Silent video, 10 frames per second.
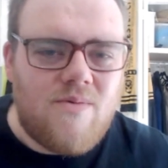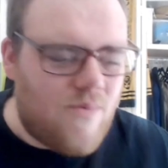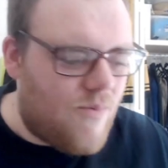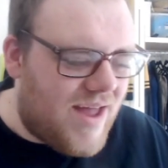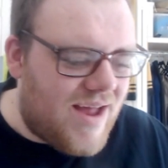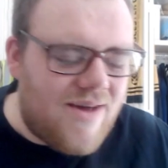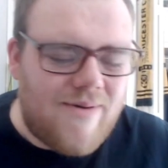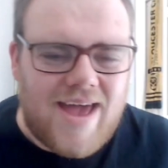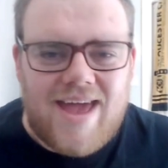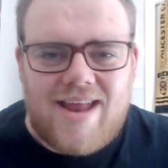wheel her
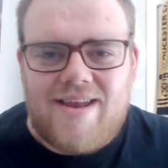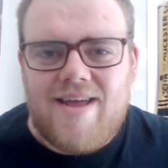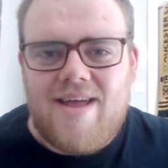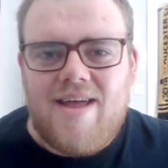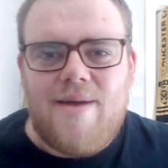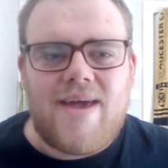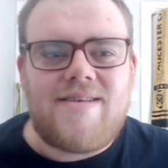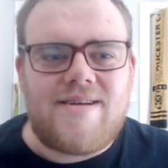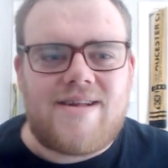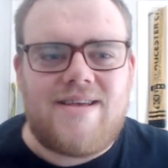way in,
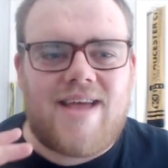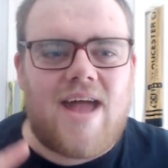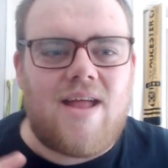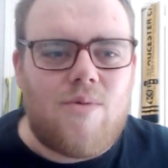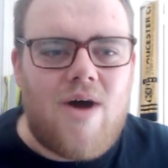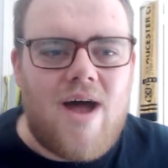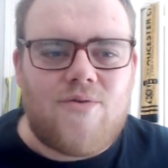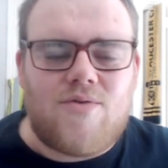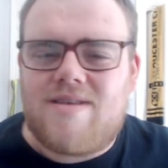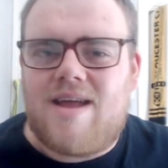basically saying what
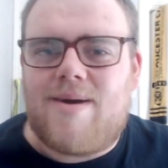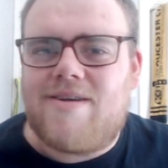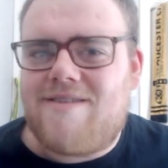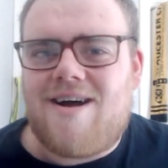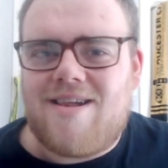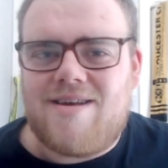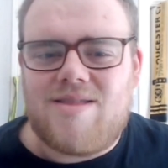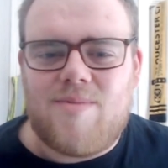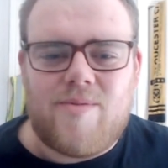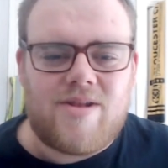everyone's saying about Charlotte at
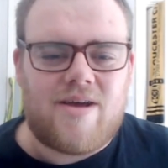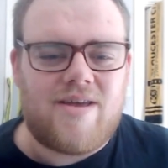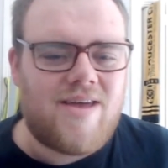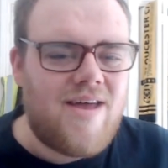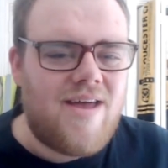the moment, like,